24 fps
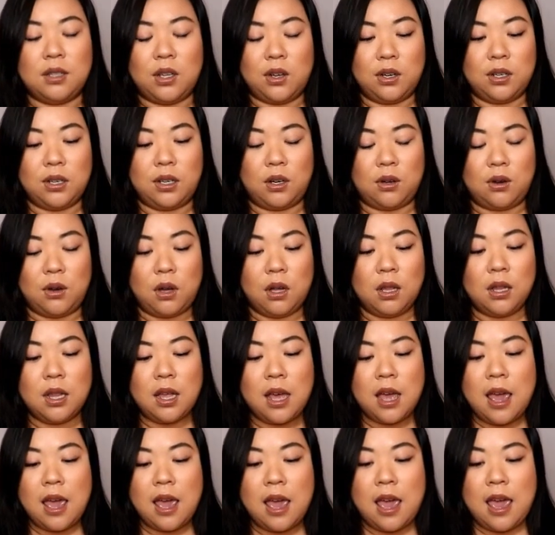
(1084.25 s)
long at all.
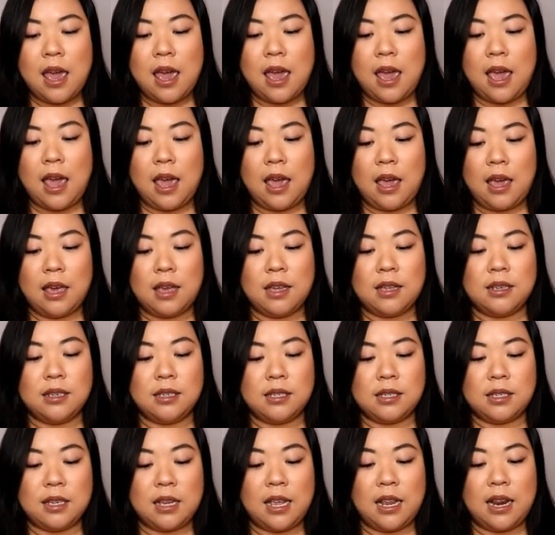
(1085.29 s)

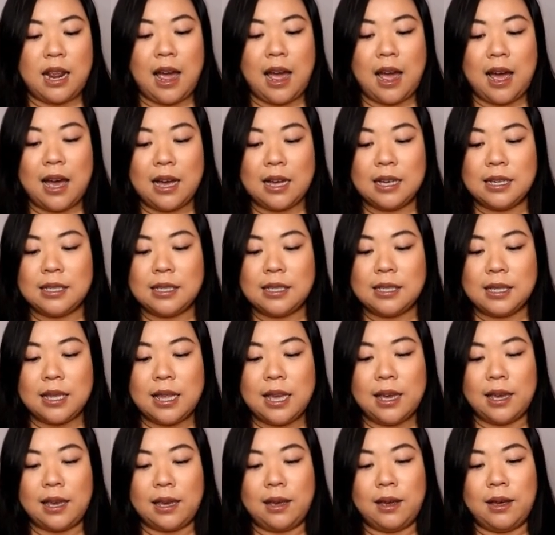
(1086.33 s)
And it has
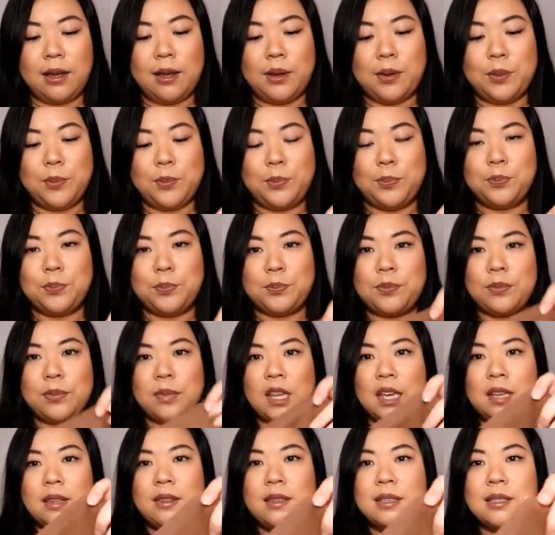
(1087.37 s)
like
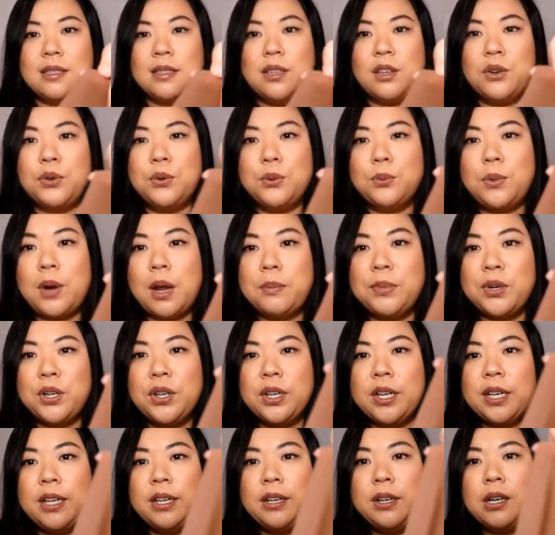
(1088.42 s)
this little rubber
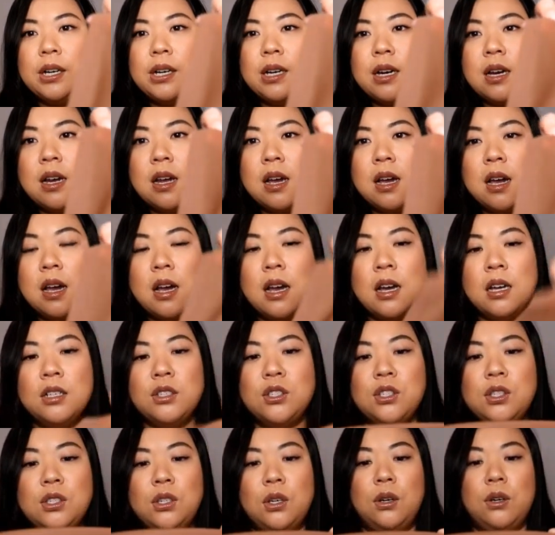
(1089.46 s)
here
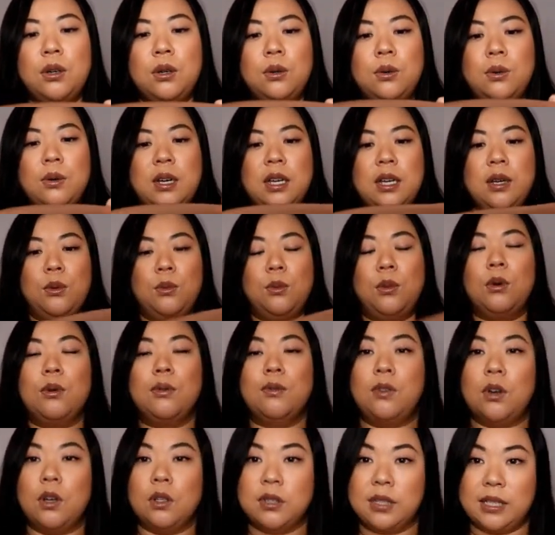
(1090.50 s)
so it won't
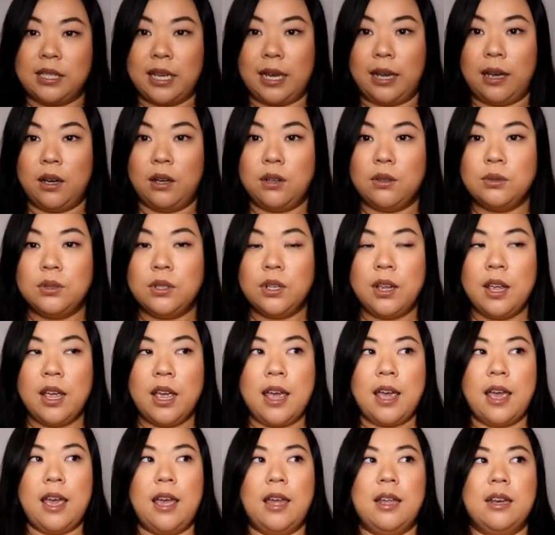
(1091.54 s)
fall down,
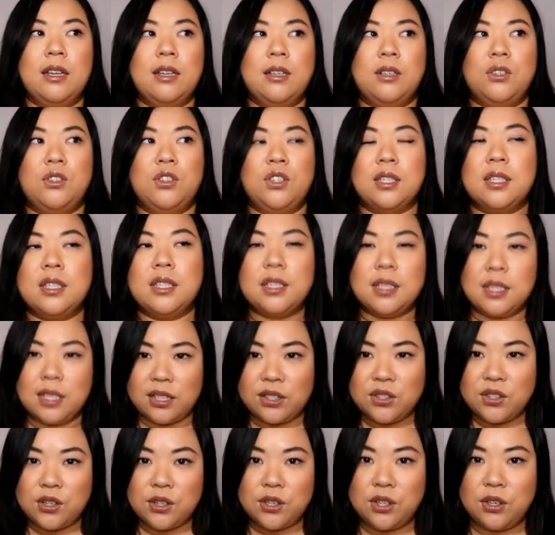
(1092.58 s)
and it just
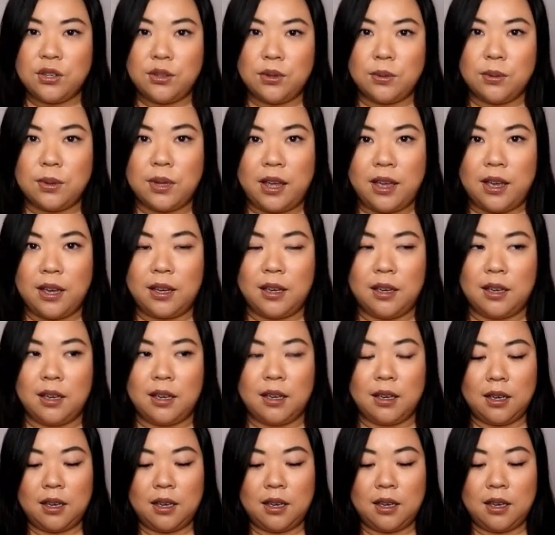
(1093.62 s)
sticks to you like